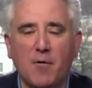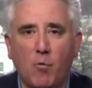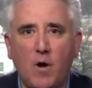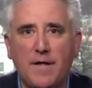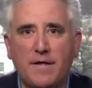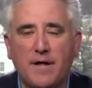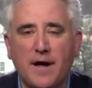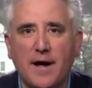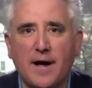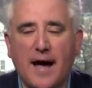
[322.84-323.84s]
with
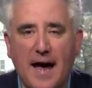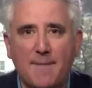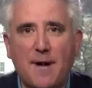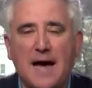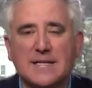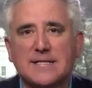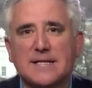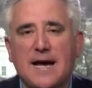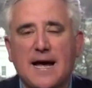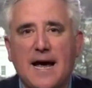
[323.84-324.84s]

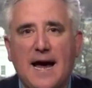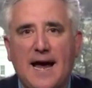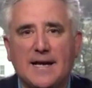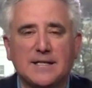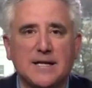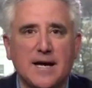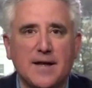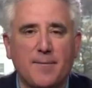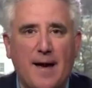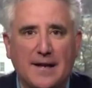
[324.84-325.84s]
Hamas and
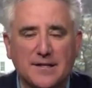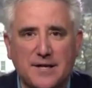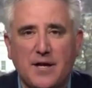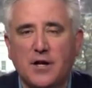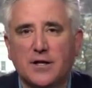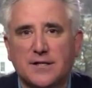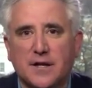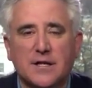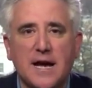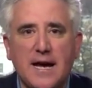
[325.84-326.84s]
the Palestinians,
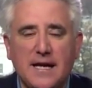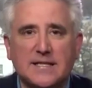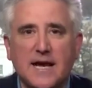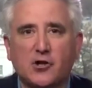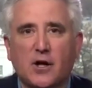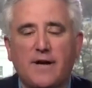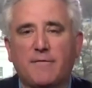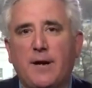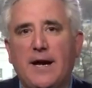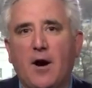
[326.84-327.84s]
and essentially
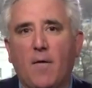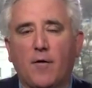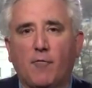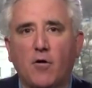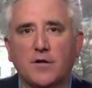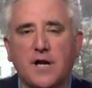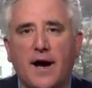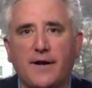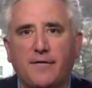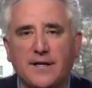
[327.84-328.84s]
of being on the wrong
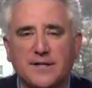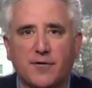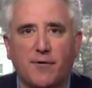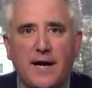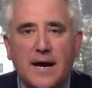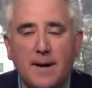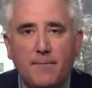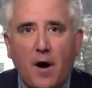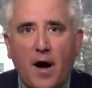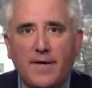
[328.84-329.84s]
side of history
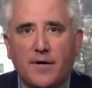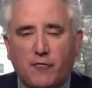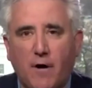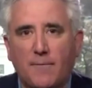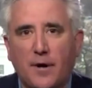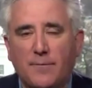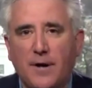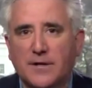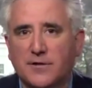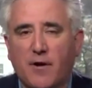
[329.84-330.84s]
by the Trump
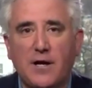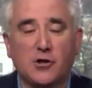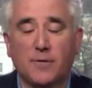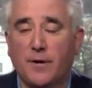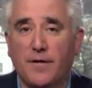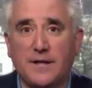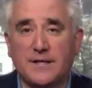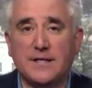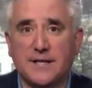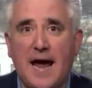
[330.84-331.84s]
administration. But
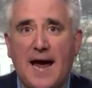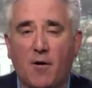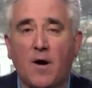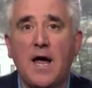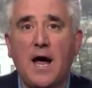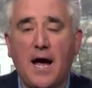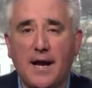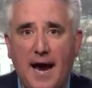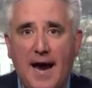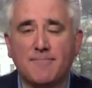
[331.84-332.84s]
this is now
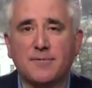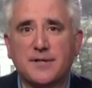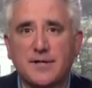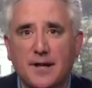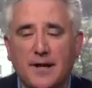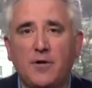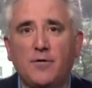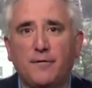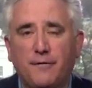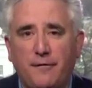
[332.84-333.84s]
an
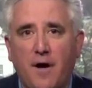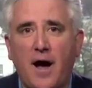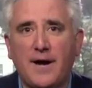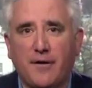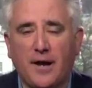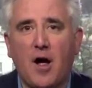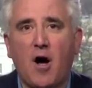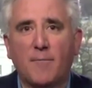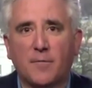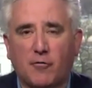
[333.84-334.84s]
absolute
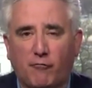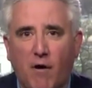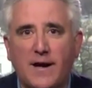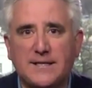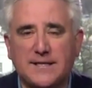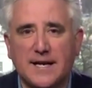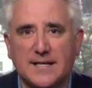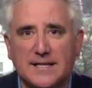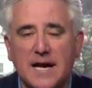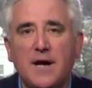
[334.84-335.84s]
five-alarm
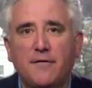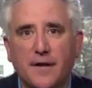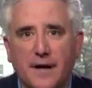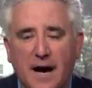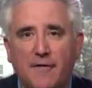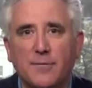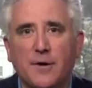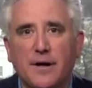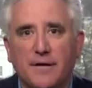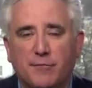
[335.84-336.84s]
crisis for the
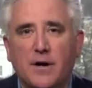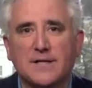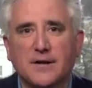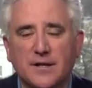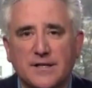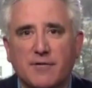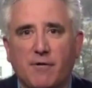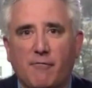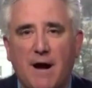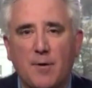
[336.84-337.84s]
government of President
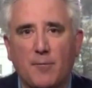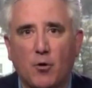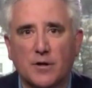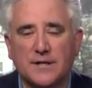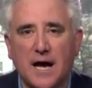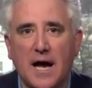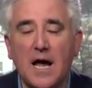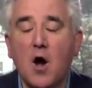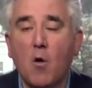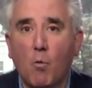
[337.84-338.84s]
Cyril Ramaphosa,
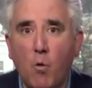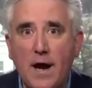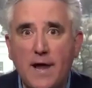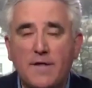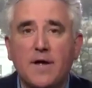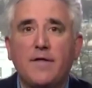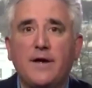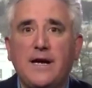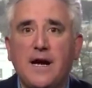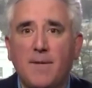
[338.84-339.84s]
with
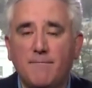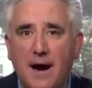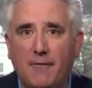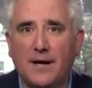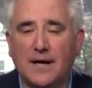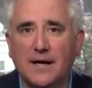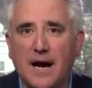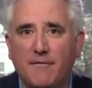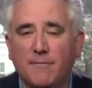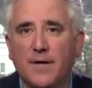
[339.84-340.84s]
the American
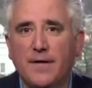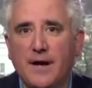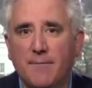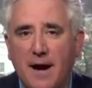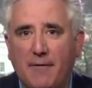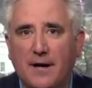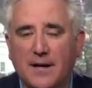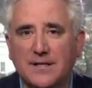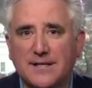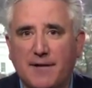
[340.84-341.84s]
government, the
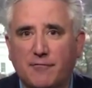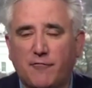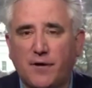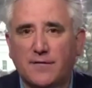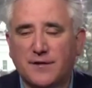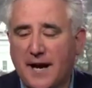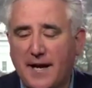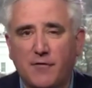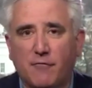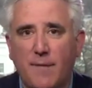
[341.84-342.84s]
American Secretary of
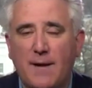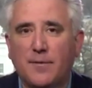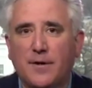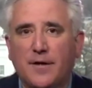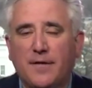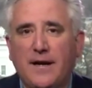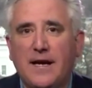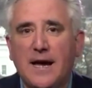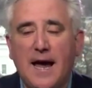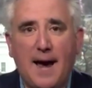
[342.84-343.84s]
State, and remember that
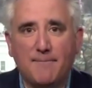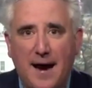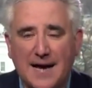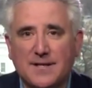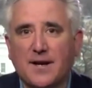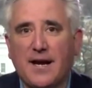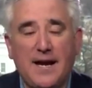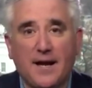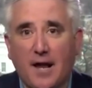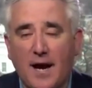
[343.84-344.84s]
the ambassador
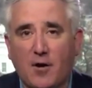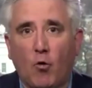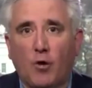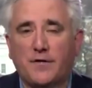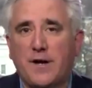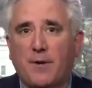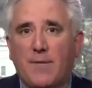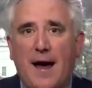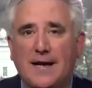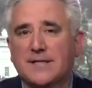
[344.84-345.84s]
here, like all
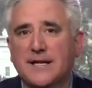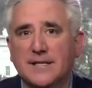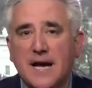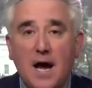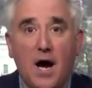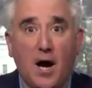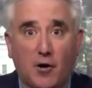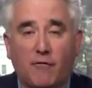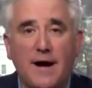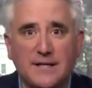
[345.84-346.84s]
diplomats, is
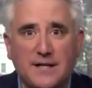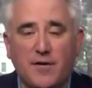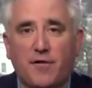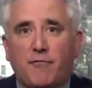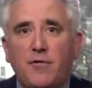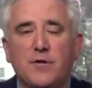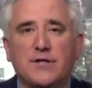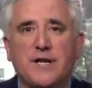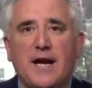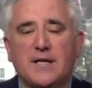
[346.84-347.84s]
accredited through the
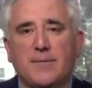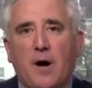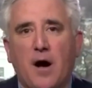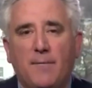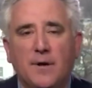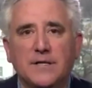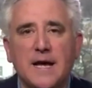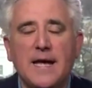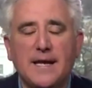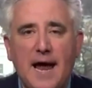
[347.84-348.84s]
State Department,
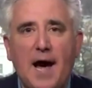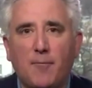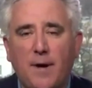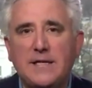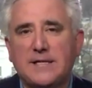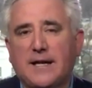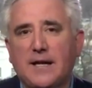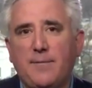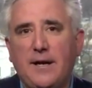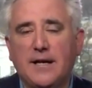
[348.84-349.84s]
now
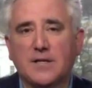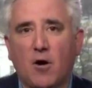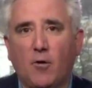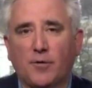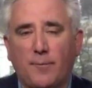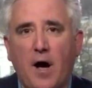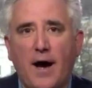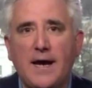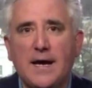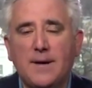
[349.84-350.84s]
basically being told
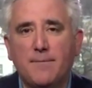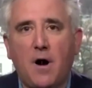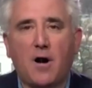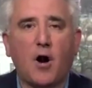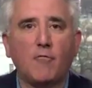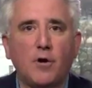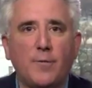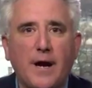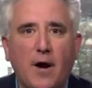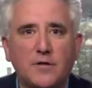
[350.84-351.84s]
by Marco
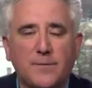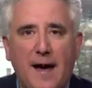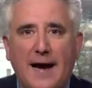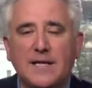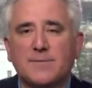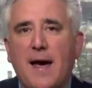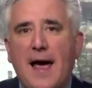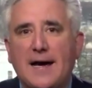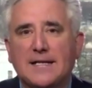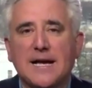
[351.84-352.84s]
Rubio to pack his
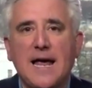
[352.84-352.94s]
bags